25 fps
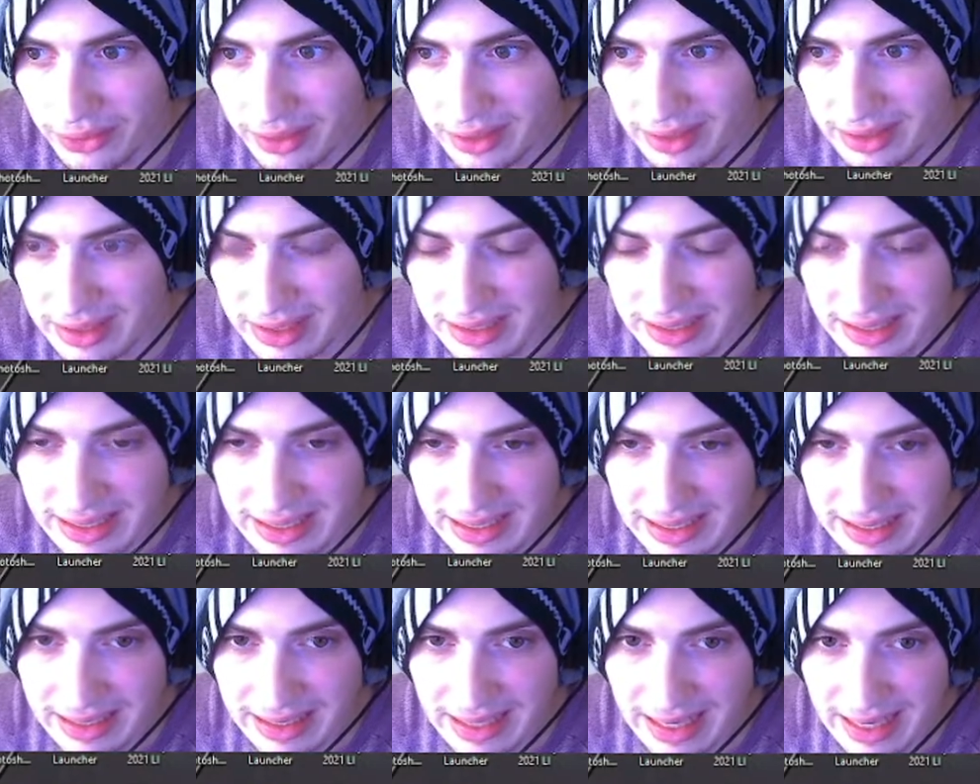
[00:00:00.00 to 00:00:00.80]
to
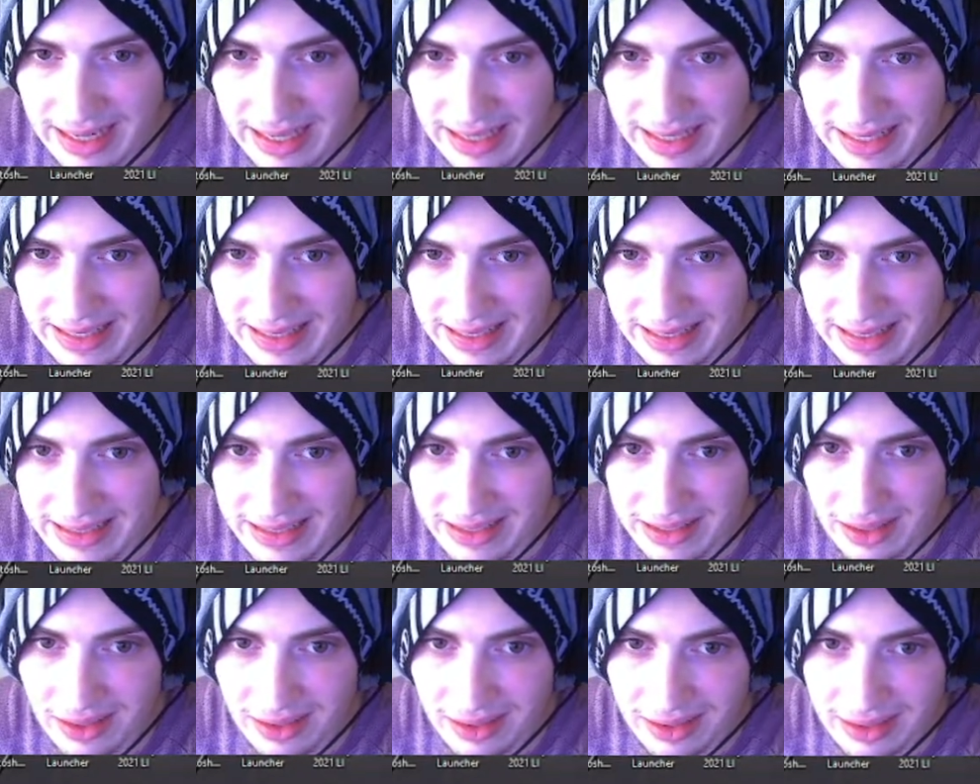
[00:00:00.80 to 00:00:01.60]
need a
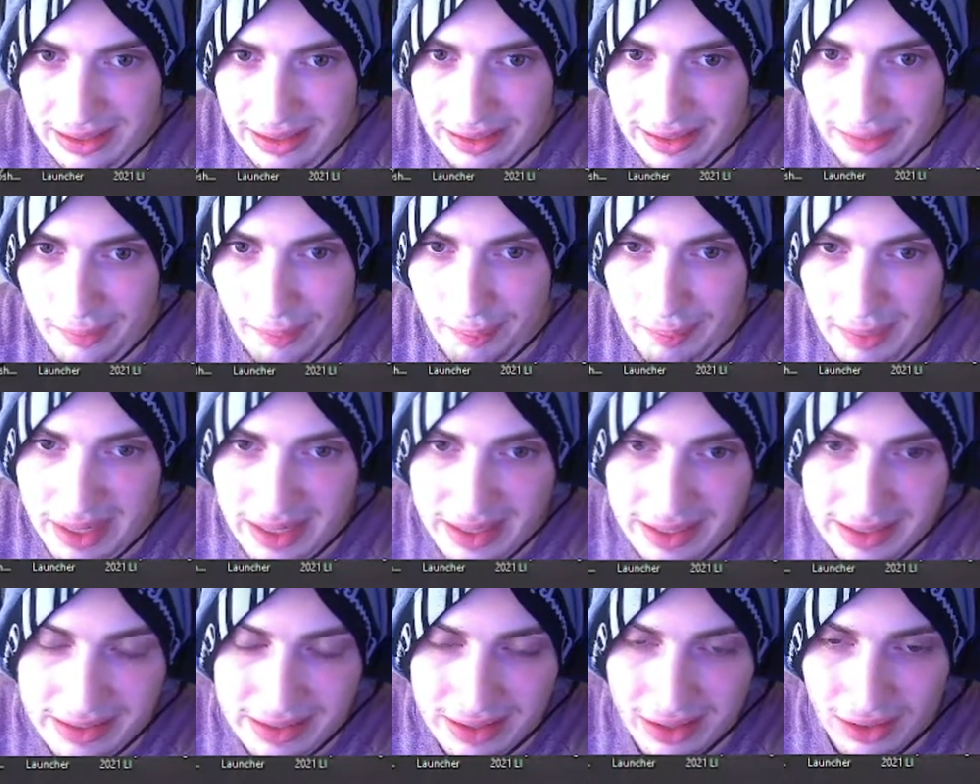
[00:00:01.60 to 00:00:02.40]
solid
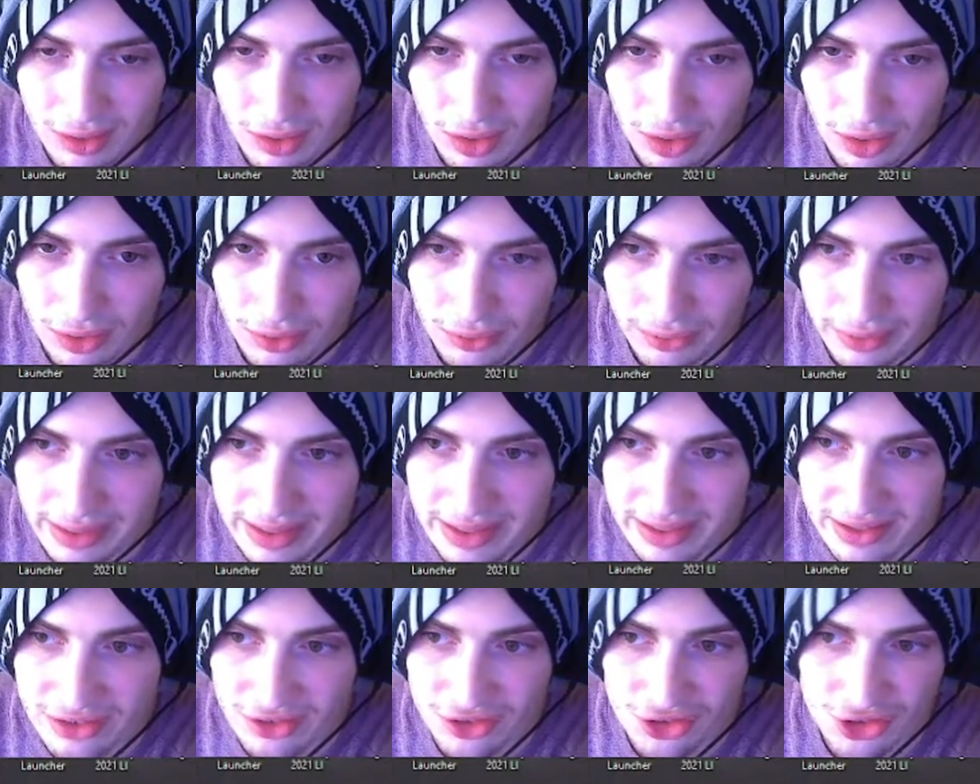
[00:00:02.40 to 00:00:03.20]
mid to long
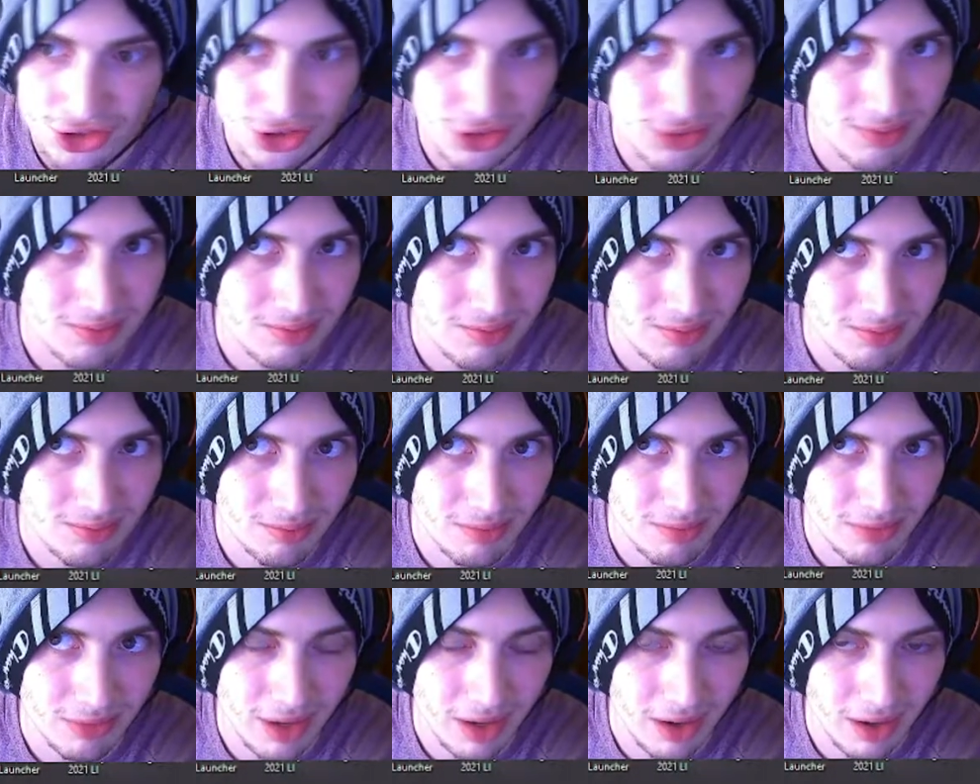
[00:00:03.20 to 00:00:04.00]
range
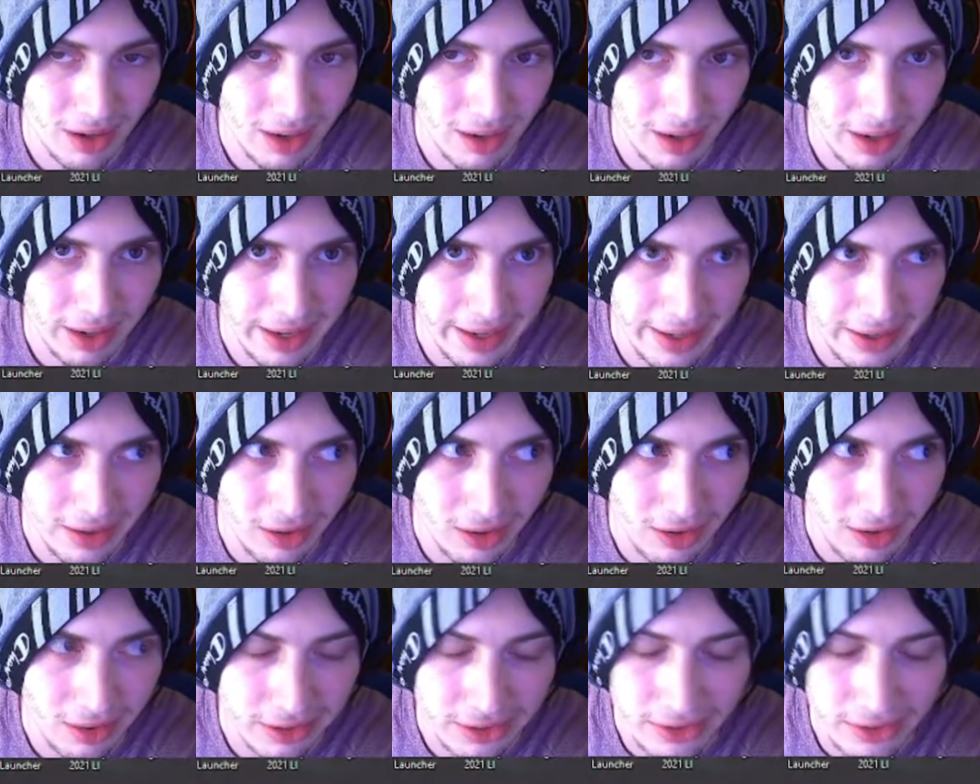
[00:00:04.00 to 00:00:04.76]
AR.